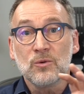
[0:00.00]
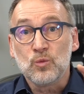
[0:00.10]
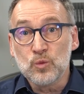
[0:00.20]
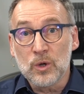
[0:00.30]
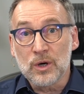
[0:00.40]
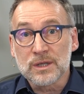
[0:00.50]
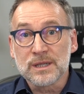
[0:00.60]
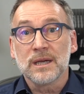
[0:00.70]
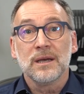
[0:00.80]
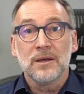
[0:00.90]
works
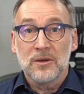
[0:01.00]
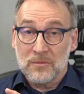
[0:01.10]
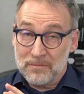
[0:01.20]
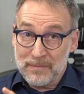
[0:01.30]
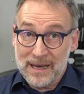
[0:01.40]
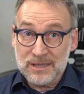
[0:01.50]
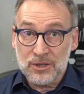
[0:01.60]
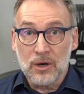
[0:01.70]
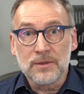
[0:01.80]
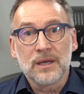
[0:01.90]
based
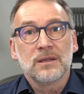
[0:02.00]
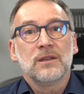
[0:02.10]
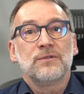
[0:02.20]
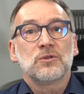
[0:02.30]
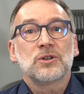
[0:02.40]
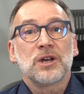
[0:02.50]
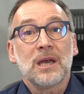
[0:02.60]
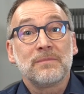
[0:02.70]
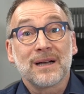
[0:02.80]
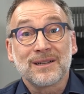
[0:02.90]
on the visual
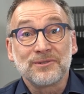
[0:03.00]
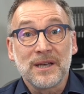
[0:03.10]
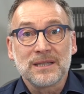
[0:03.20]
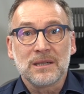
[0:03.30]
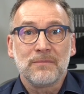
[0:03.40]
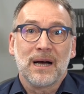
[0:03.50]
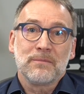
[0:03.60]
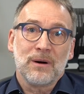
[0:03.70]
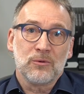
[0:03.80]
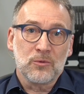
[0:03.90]
shape created by
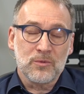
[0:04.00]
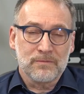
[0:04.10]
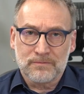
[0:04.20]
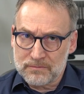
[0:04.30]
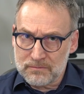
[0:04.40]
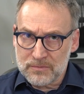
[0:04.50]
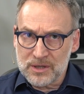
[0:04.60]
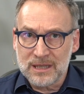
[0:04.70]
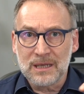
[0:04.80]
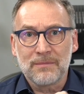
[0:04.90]
Power
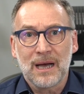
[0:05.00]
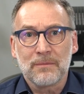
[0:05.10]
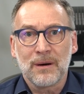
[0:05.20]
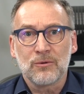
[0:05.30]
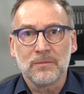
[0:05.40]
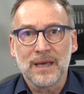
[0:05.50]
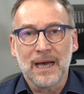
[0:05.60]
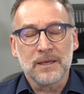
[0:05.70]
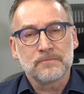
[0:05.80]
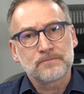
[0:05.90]

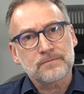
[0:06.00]
BI.